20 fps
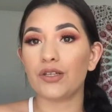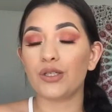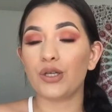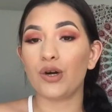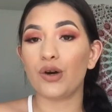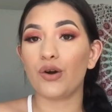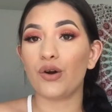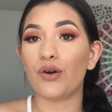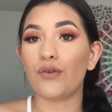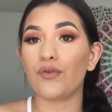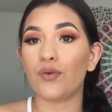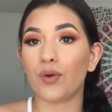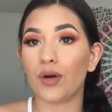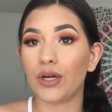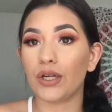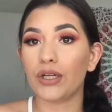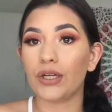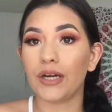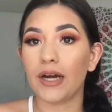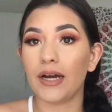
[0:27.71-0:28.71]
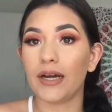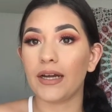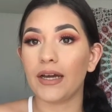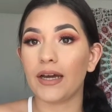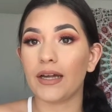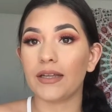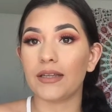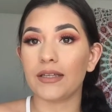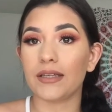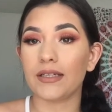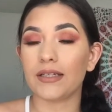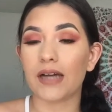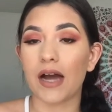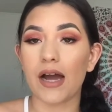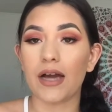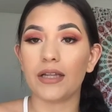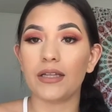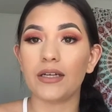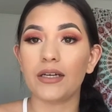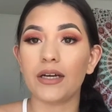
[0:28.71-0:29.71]
So if you want to learn how to get this
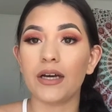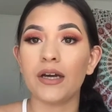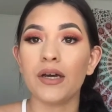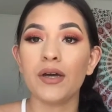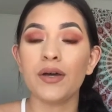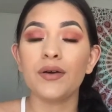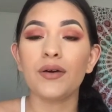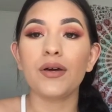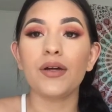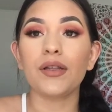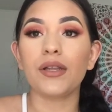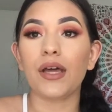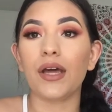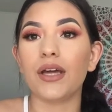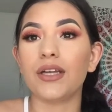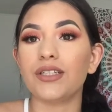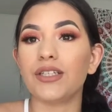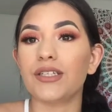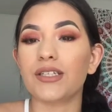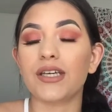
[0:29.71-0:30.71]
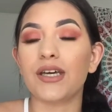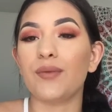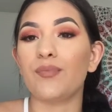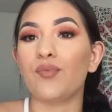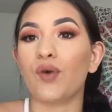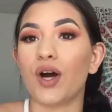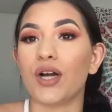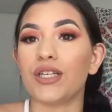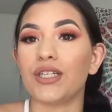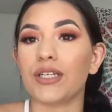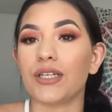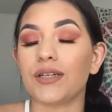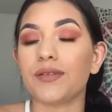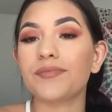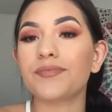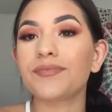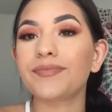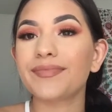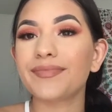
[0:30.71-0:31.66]
eye look, then just keep watching.